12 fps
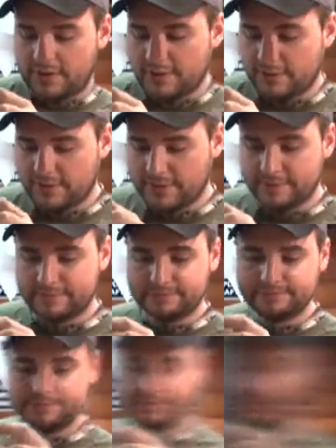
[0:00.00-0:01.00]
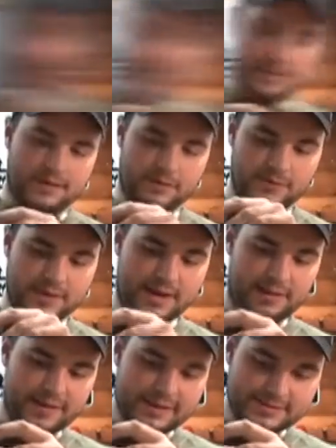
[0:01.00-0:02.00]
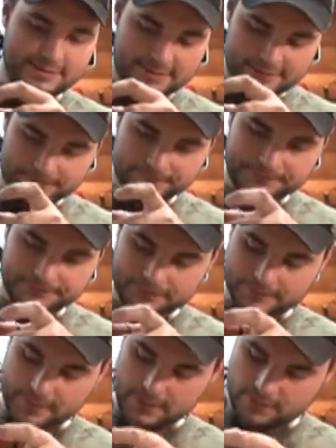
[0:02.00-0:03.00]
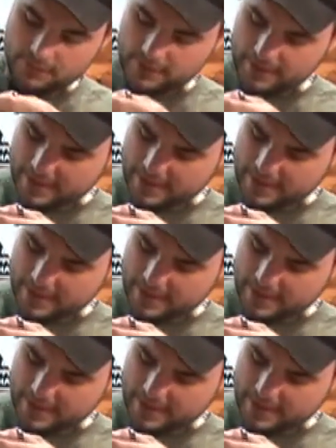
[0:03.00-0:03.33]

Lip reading: an arrow in it. And with that laser, we